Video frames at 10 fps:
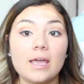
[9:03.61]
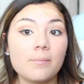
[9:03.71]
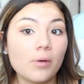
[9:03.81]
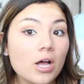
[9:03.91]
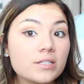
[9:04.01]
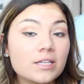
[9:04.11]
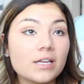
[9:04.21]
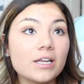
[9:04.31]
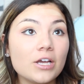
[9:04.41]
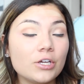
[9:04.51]
In
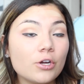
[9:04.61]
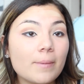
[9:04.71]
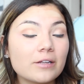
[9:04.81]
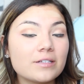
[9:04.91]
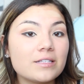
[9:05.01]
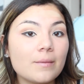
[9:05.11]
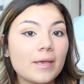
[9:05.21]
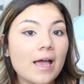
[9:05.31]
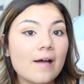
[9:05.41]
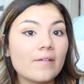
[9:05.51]
Boston, you're about to see
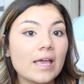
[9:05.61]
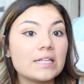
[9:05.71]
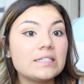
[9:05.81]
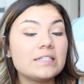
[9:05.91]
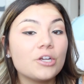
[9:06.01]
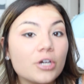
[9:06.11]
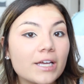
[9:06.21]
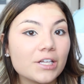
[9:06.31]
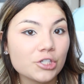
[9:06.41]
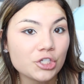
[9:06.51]
me have a
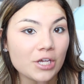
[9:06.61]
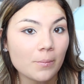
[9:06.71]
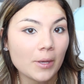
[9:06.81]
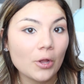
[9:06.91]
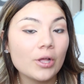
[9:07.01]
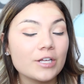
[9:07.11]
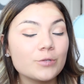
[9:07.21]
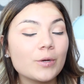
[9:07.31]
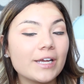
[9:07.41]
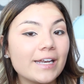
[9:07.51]
serious cheat meal.
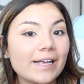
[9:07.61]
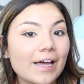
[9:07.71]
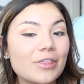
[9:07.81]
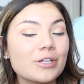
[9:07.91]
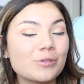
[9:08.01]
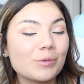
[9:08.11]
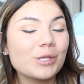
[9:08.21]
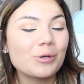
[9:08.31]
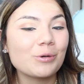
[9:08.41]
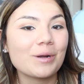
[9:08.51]
Because we're eating at this
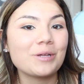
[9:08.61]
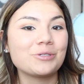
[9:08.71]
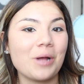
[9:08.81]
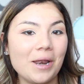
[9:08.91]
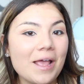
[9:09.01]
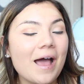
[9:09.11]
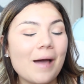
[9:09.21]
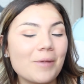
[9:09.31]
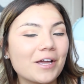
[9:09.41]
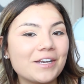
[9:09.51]
really cool restaurant.
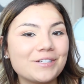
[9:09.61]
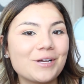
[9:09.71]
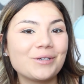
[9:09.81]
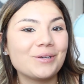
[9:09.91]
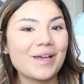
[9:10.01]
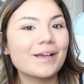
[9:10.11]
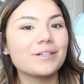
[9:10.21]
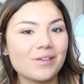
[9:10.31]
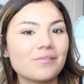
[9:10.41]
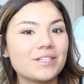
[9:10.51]
I'm not going to tell you yet
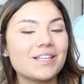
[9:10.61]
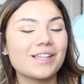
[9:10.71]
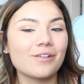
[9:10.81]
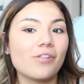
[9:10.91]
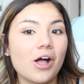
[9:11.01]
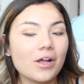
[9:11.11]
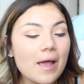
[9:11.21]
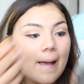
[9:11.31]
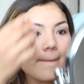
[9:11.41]
because you have to see it in the vlog.